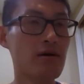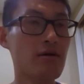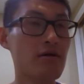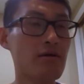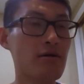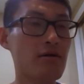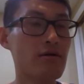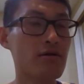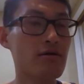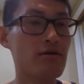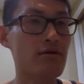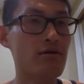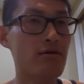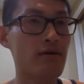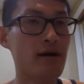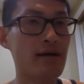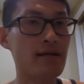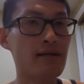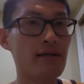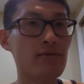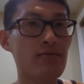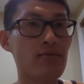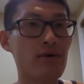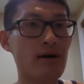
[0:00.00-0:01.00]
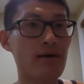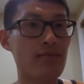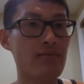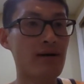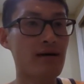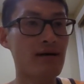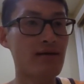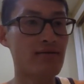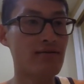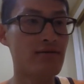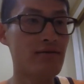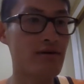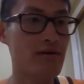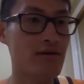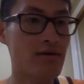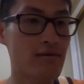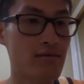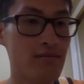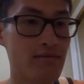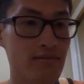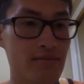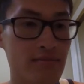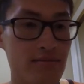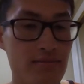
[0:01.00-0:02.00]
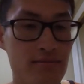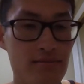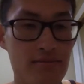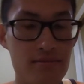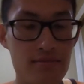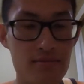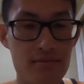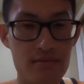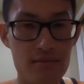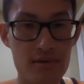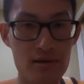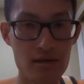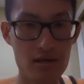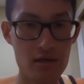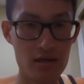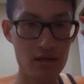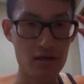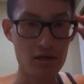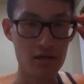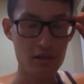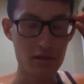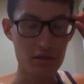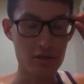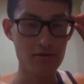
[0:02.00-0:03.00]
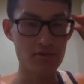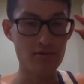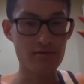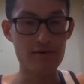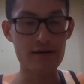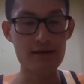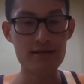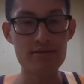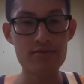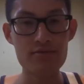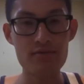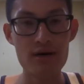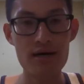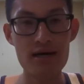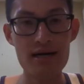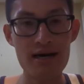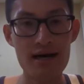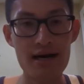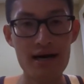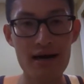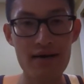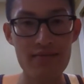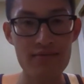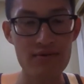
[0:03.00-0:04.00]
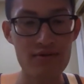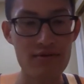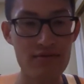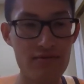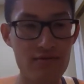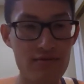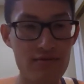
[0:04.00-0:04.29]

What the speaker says: So anyway, man, so the reason why I have to,